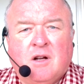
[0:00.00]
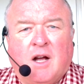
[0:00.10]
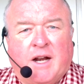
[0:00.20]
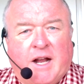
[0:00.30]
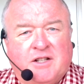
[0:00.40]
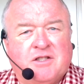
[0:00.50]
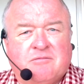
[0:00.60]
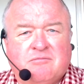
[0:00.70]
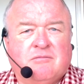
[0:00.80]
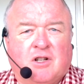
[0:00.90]
And
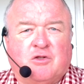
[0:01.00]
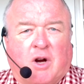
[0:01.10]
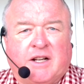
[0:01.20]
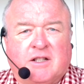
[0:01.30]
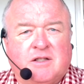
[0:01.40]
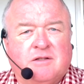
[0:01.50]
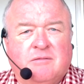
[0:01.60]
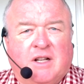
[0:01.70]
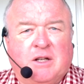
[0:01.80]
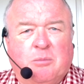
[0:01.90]
hence the tractors
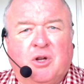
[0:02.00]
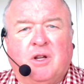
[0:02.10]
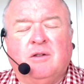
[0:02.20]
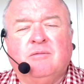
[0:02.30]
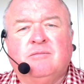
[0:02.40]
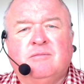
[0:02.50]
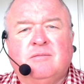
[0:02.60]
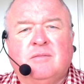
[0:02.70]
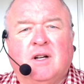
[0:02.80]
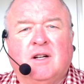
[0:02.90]
need to be
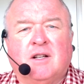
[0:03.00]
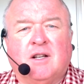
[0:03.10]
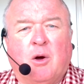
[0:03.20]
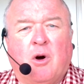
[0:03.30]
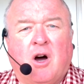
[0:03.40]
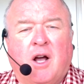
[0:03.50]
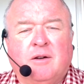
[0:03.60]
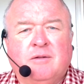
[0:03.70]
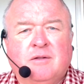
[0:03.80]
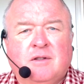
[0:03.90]
low height.
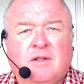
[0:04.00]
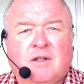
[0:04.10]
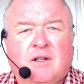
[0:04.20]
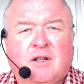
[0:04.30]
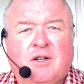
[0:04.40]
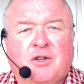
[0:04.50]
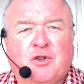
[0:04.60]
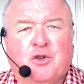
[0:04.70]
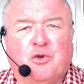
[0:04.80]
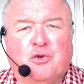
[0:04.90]

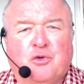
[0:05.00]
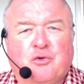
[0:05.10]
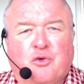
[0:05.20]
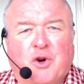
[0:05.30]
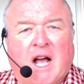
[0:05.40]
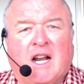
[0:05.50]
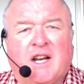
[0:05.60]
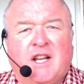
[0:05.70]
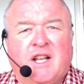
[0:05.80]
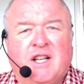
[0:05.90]
The
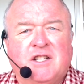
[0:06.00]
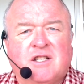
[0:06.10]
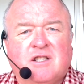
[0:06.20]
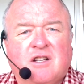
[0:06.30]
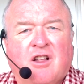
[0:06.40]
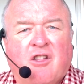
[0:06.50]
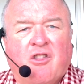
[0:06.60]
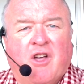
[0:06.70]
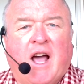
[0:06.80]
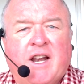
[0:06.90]
reality is
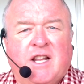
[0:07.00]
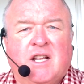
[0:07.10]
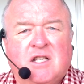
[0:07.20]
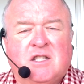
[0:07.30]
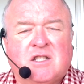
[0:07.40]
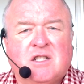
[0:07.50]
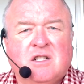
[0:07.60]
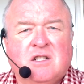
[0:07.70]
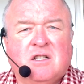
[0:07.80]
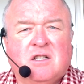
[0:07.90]
that is
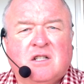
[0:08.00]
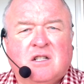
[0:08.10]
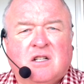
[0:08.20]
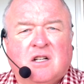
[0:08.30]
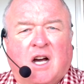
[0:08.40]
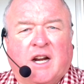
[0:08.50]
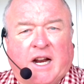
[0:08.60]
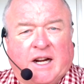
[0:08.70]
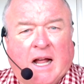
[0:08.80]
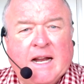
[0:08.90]
an
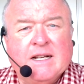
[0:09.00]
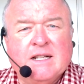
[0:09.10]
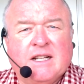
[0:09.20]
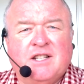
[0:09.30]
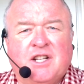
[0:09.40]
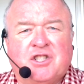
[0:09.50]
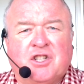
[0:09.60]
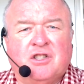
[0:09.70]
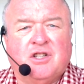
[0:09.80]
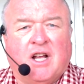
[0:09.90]
unladen
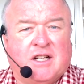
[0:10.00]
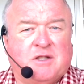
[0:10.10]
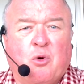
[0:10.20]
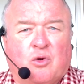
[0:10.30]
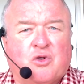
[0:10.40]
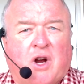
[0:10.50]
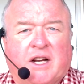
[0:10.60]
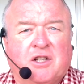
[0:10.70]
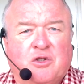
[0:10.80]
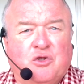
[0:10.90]
condition that a small
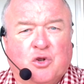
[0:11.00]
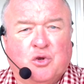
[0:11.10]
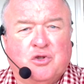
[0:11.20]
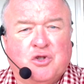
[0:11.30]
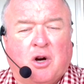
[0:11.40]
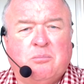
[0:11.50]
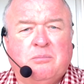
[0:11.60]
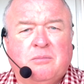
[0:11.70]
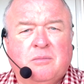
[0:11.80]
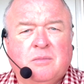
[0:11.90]
tractor could do the job.
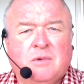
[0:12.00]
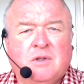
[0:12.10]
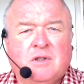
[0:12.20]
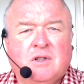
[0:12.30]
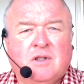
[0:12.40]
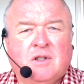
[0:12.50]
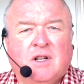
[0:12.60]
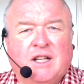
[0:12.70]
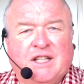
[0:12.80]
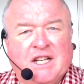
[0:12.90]

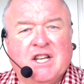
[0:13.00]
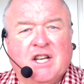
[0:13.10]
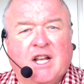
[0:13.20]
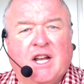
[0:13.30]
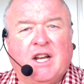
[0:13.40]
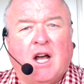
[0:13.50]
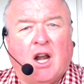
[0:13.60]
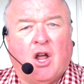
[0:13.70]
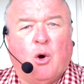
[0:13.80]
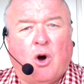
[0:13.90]
It didn't need a
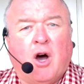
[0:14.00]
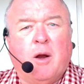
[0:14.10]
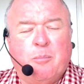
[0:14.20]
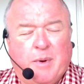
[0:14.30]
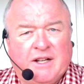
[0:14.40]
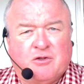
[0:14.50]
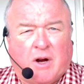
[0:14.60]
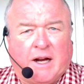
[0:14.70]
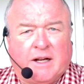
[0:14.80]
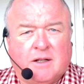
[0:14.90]
low height big
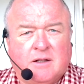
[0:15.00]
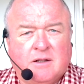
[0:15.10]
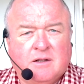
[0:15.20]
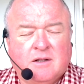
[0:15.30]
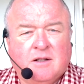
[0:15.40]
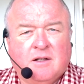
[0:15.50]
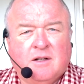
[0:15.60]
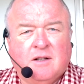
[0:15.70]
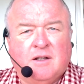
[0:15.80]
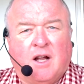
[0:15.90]
tractor.
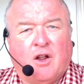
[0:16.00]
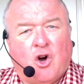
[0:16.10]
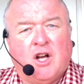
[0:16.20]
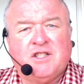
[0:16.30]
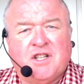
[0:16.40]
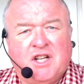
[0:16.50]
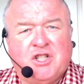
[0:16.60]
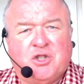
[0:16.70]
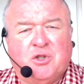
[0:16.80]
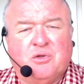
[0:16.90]
Now height's an issue